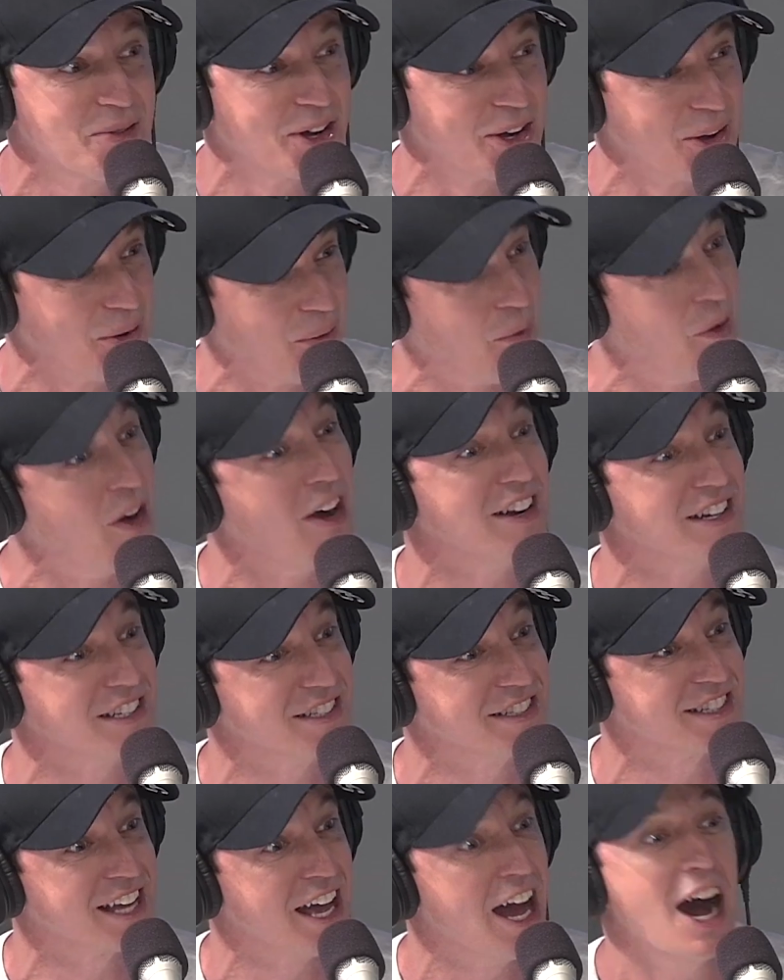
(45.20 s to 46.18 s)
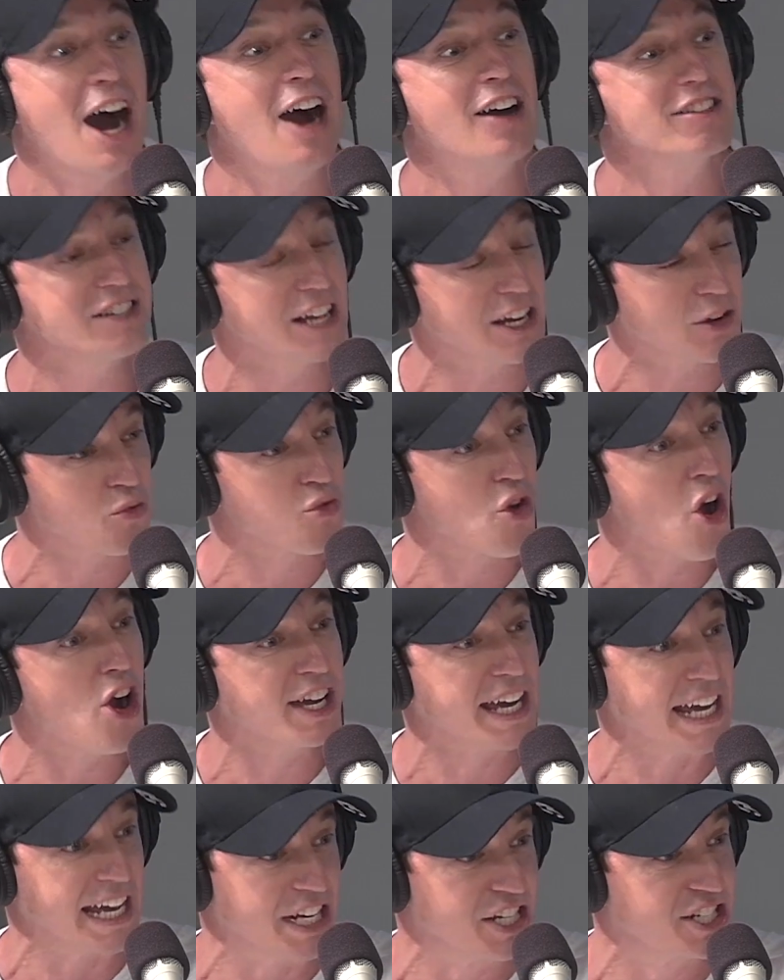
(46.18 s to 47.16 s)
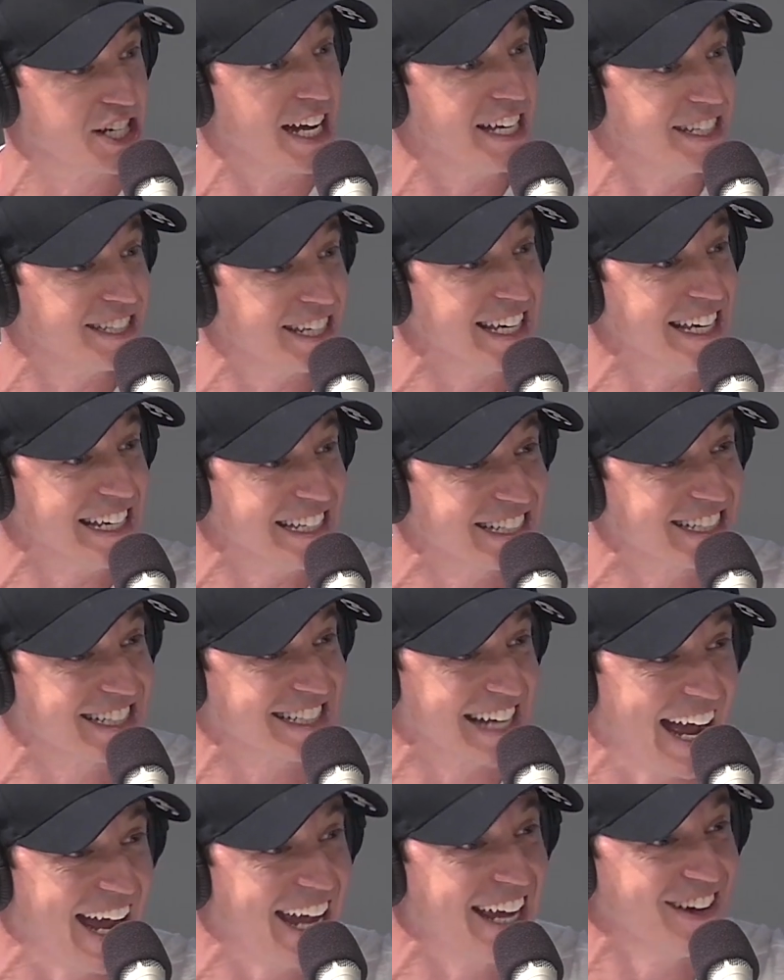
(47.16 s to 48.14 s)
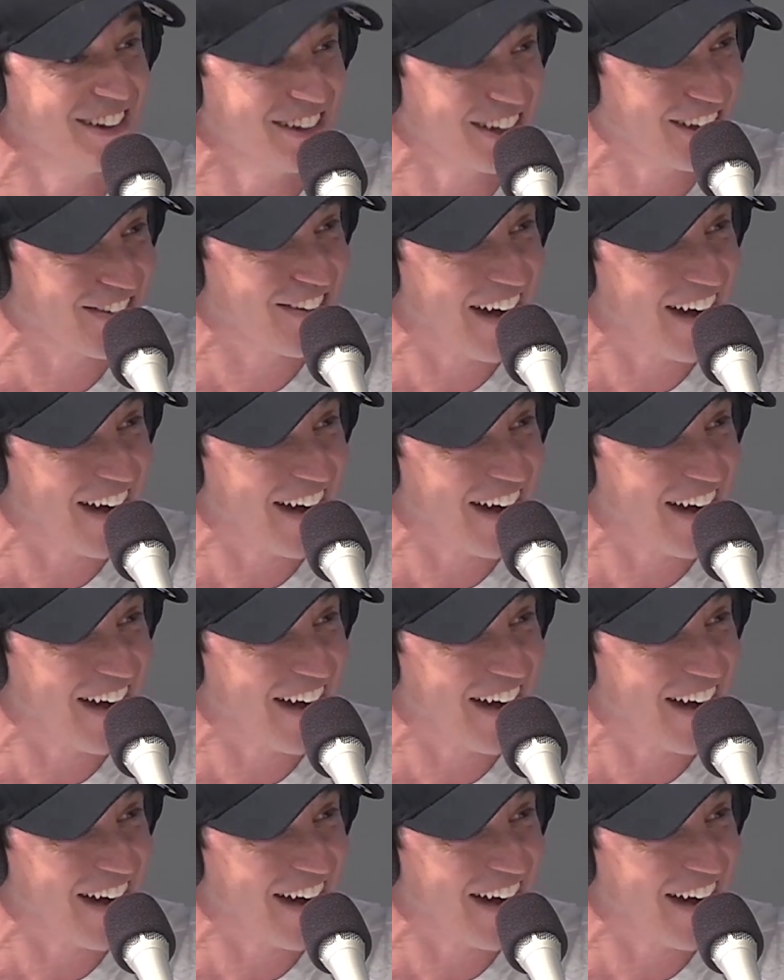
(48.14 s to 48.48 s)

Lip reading: what it was. I was like Rocky chasing his tail